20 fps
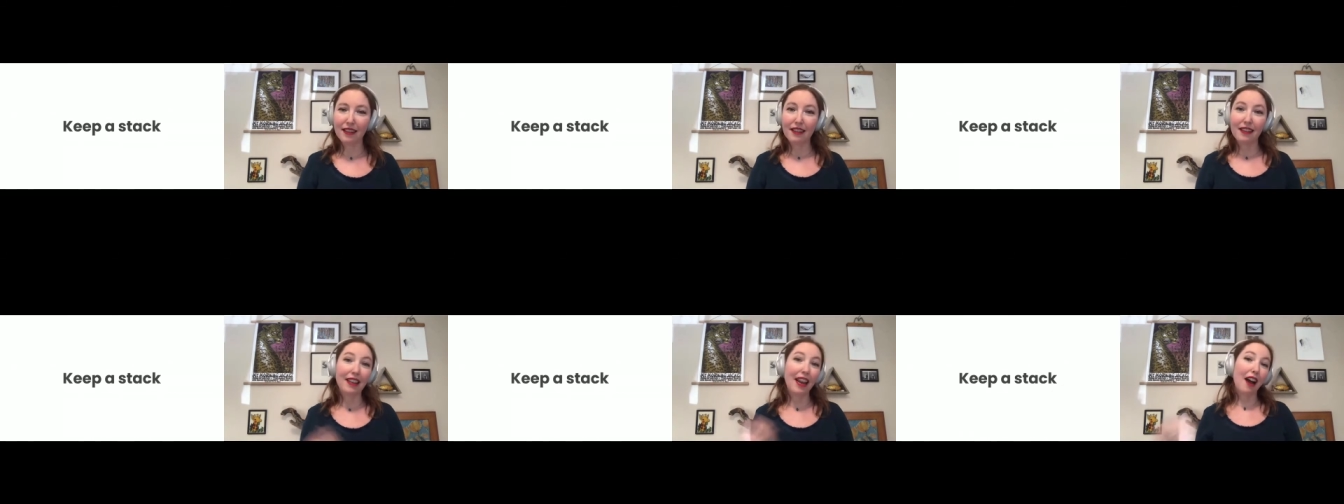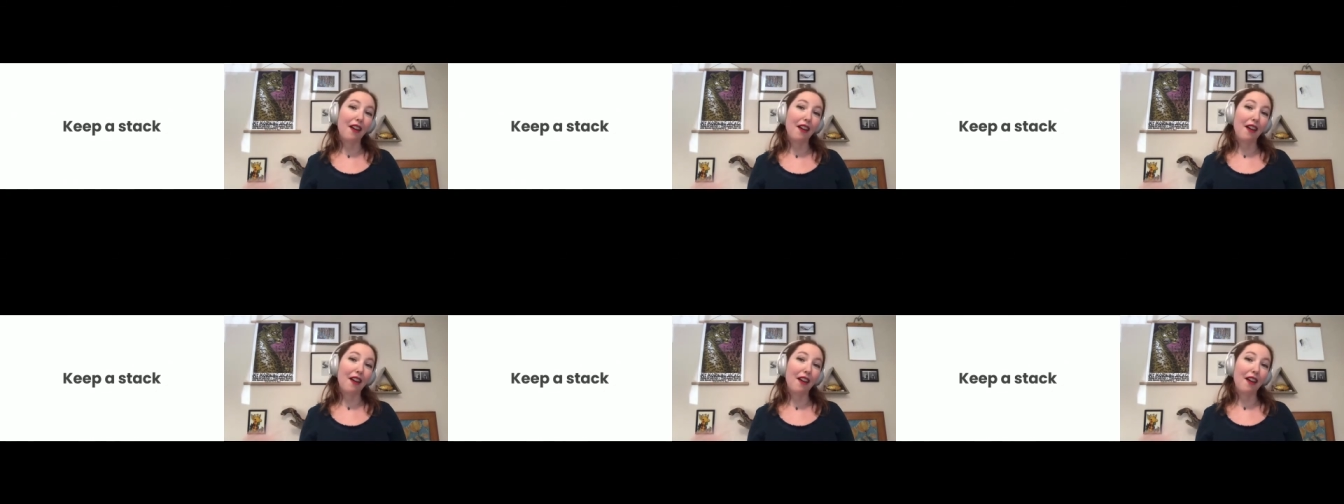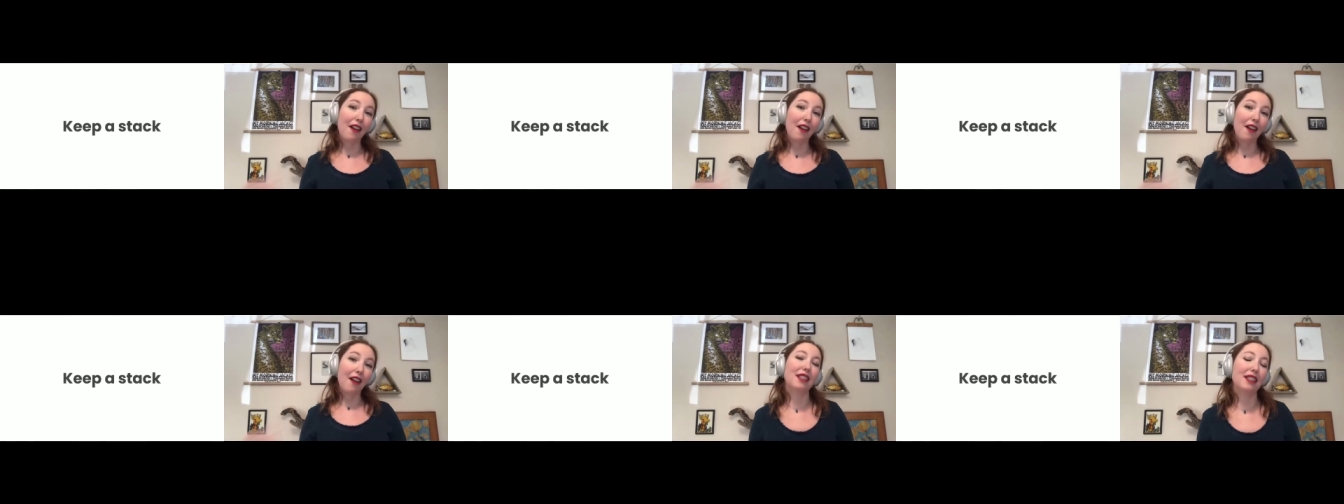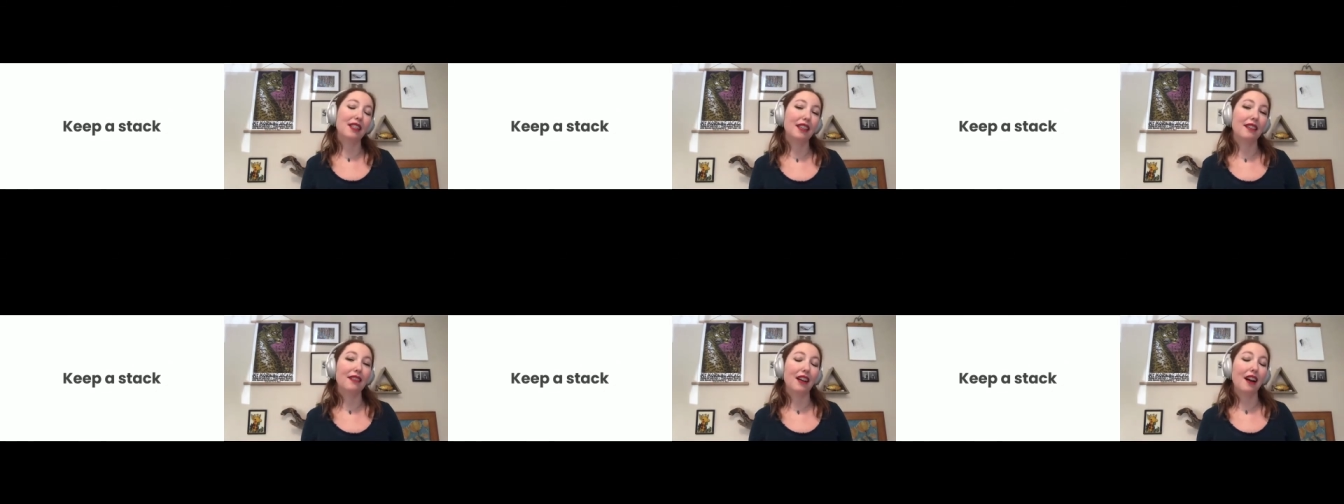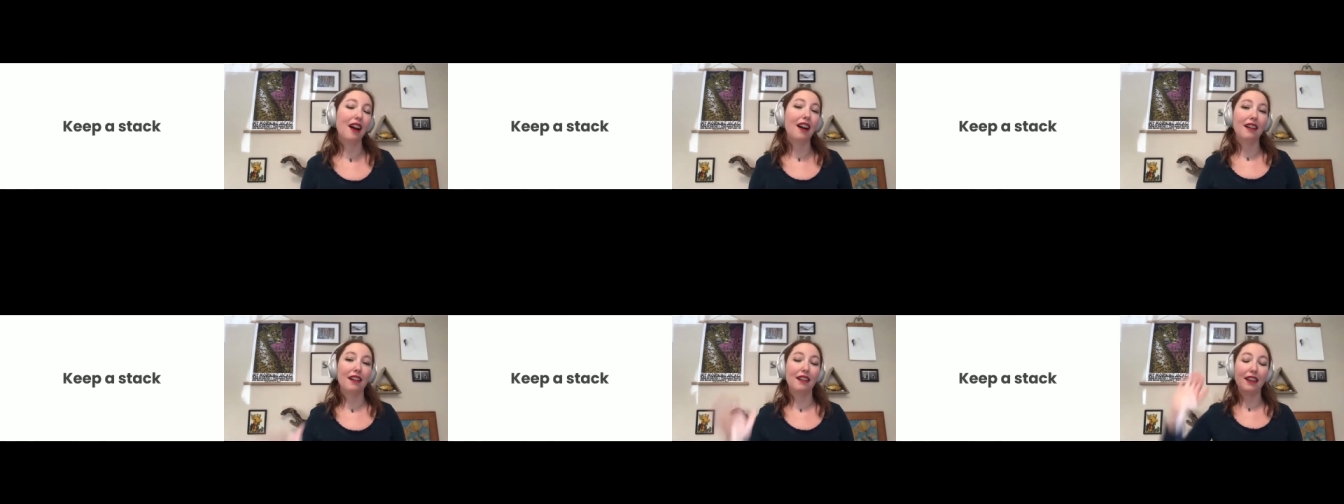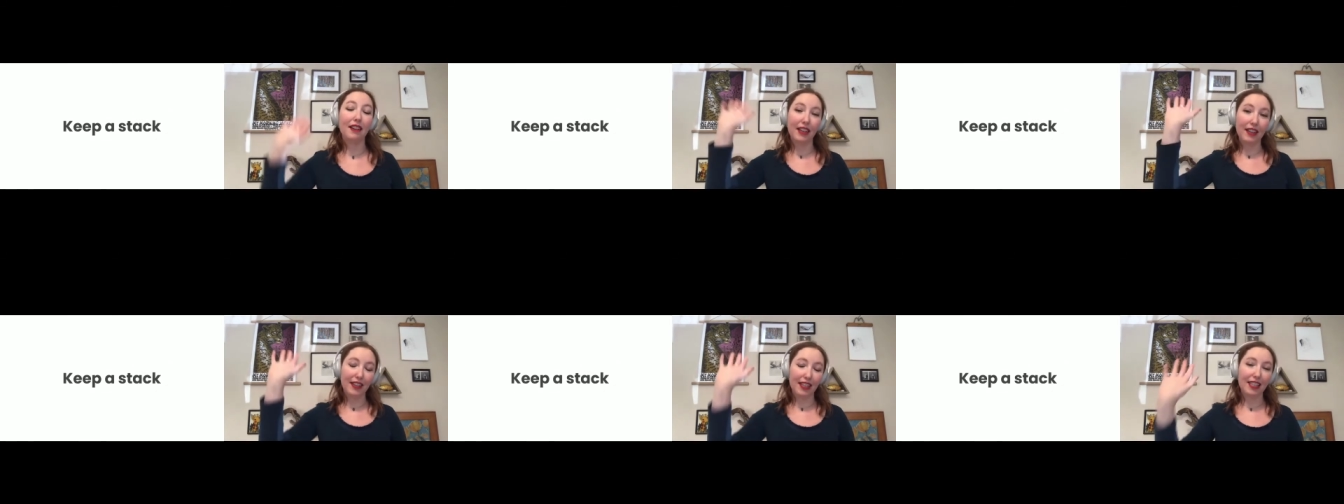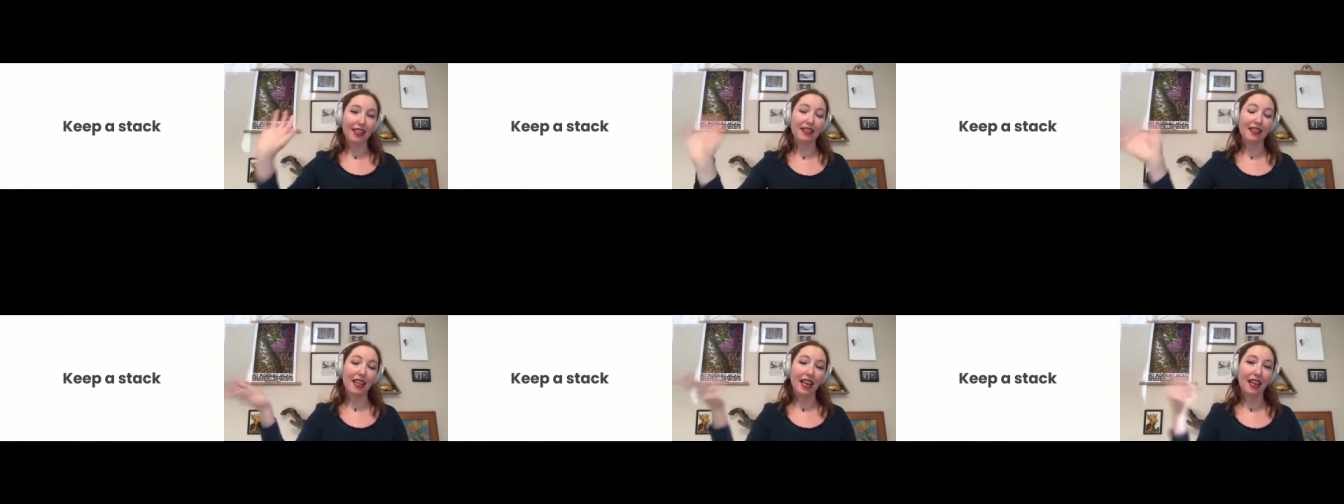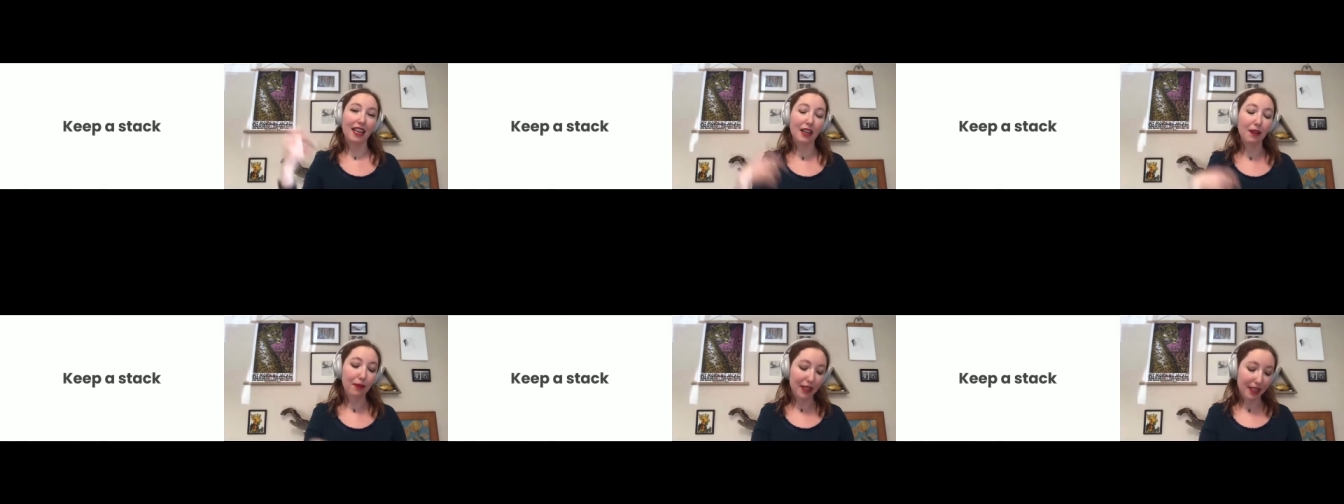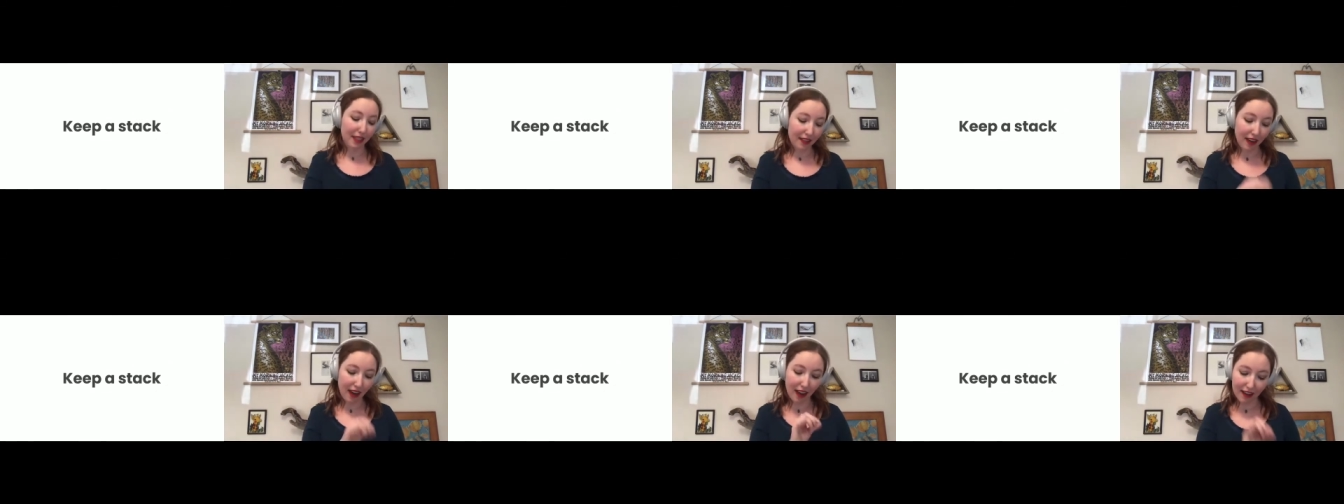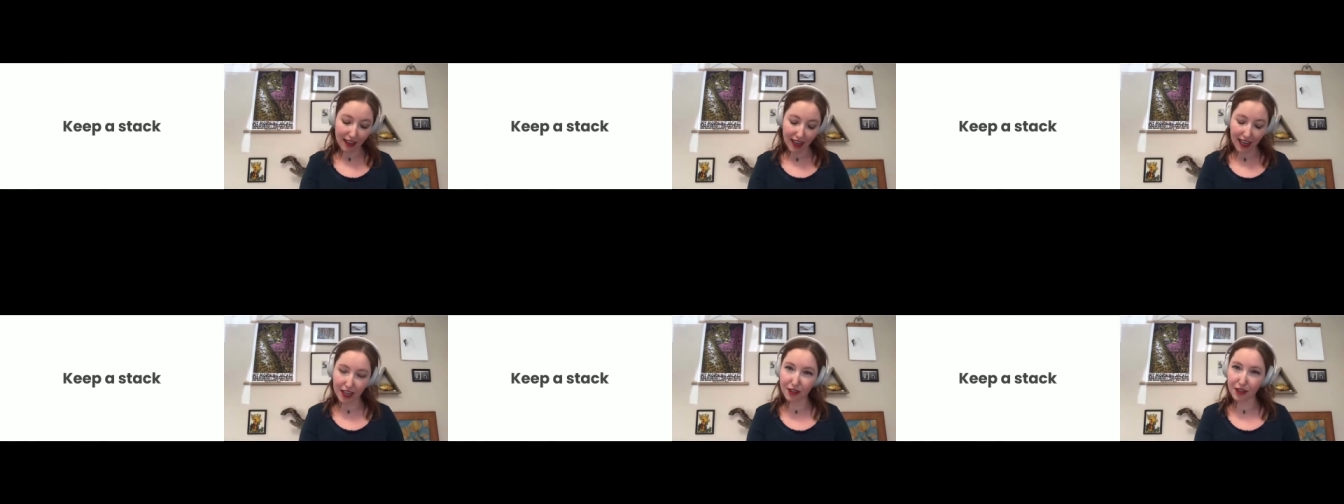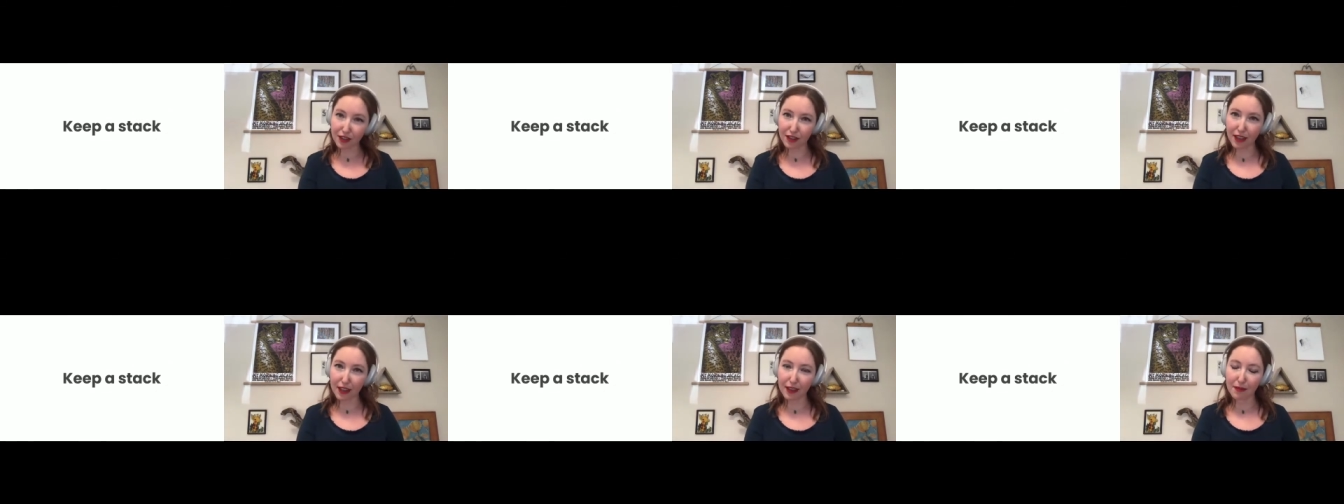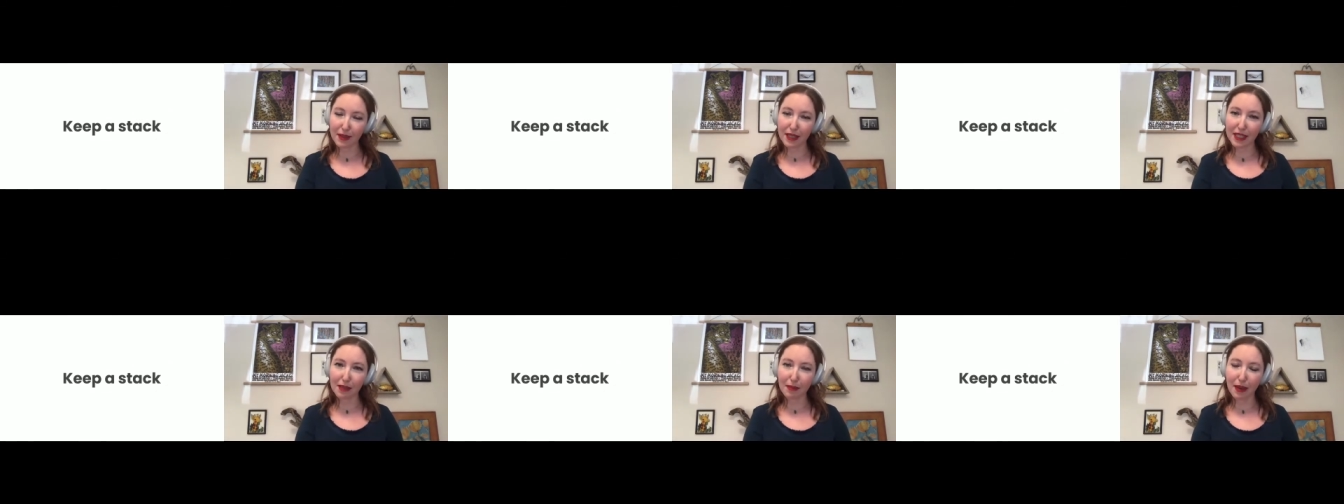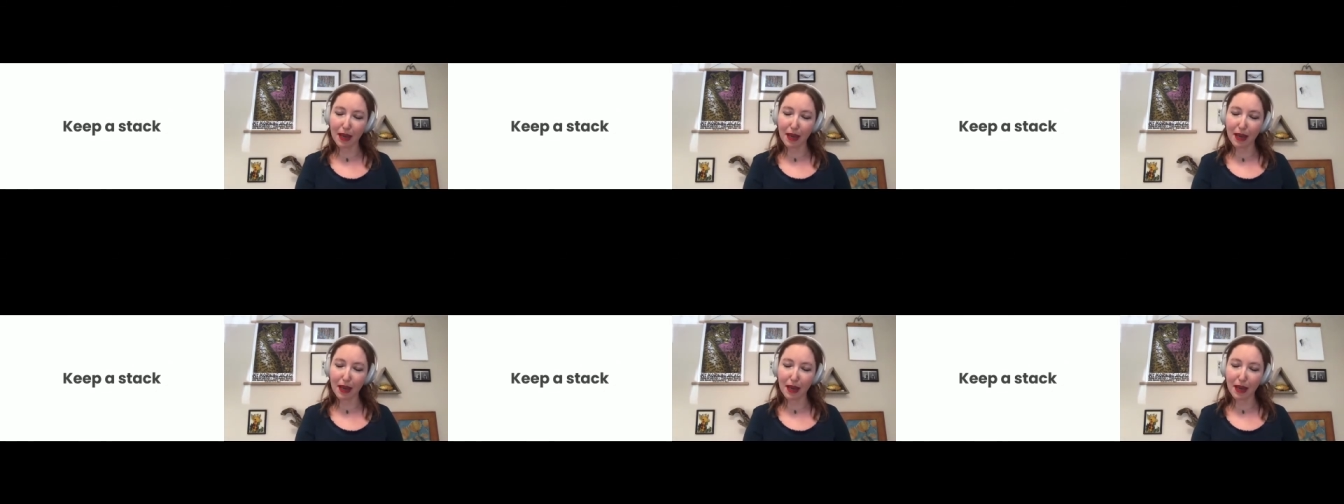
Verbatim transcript: Now Andrew wants to talk, here's his hand, he wants to talk. Andrew's on the piece of